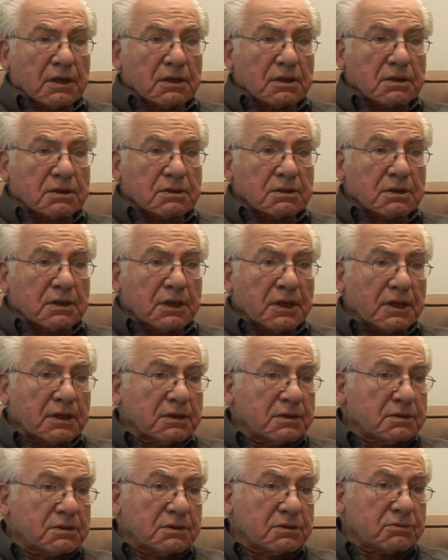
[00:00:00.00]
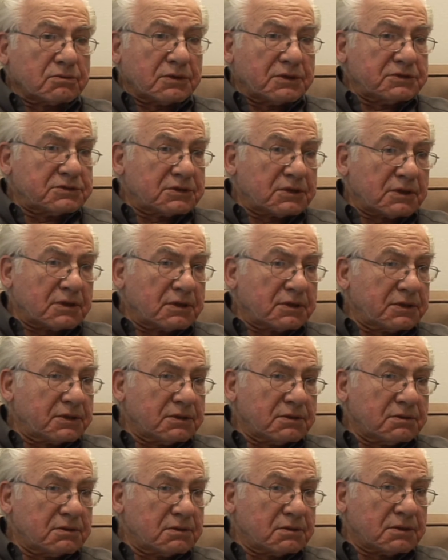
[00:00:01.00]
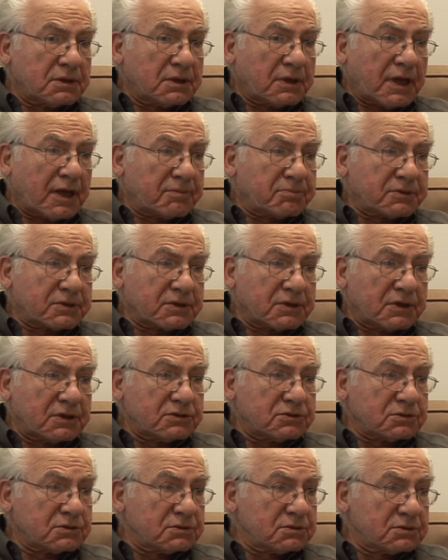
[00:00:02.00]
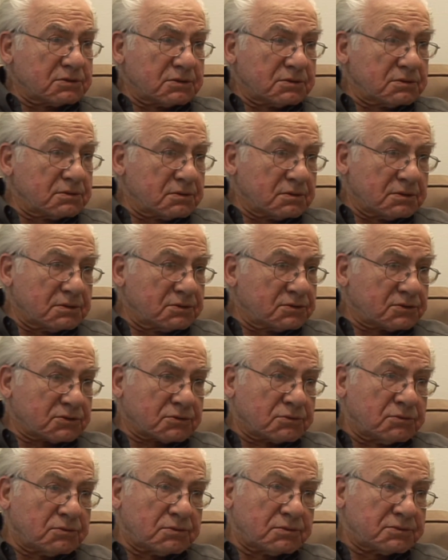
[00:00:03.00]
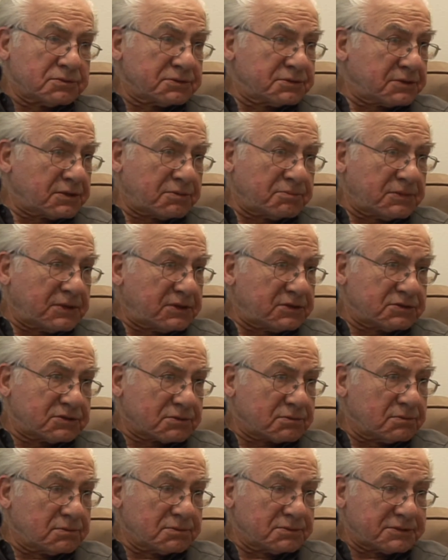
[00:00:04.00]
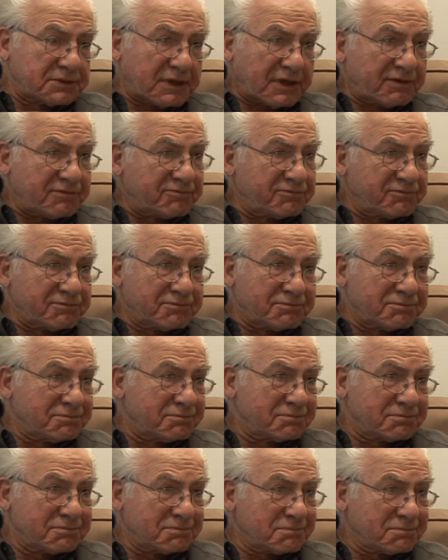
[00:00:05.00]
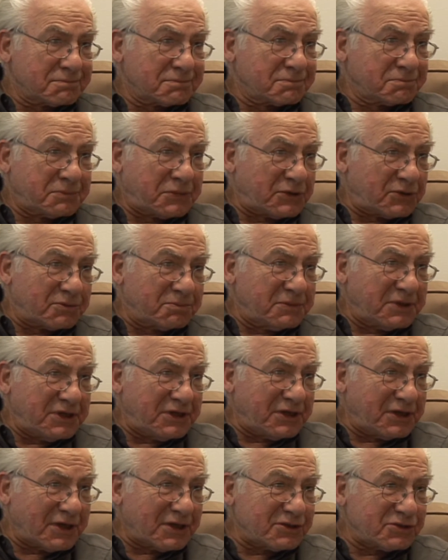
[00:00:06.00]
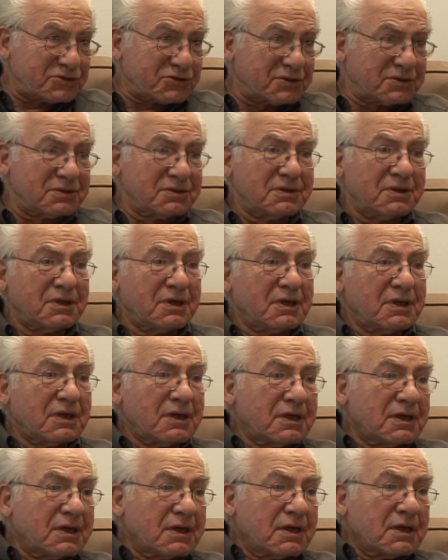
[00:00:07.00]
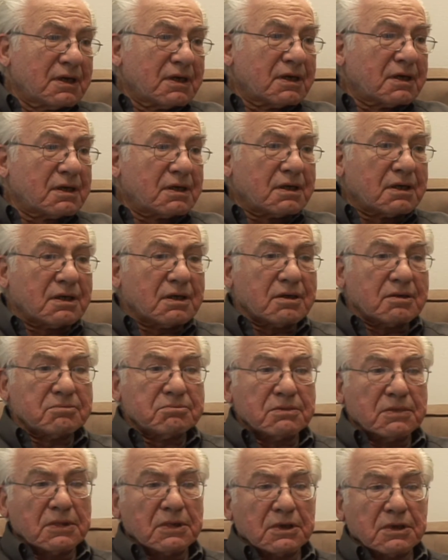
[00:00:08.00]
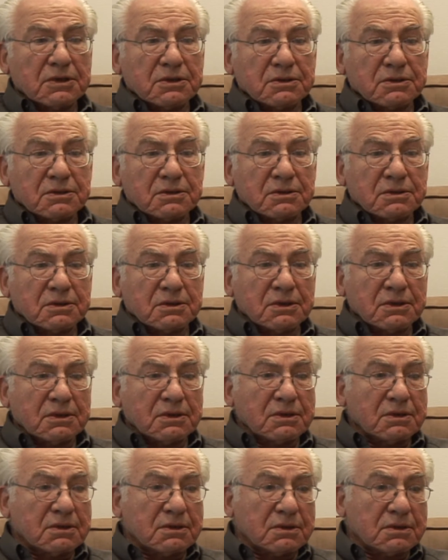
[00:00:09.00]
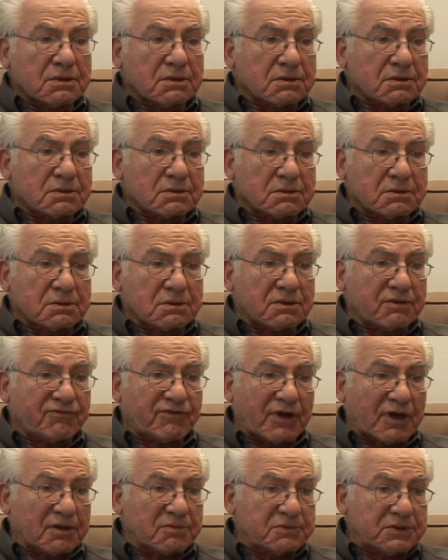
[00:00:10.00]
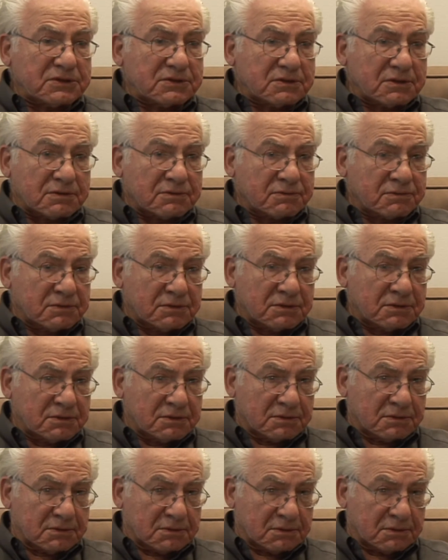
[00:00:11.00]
Uh, and increasingly in applications in, in schools, how many schools have mm -hmm. peer mediation? Yeah. Um, the uh, development in,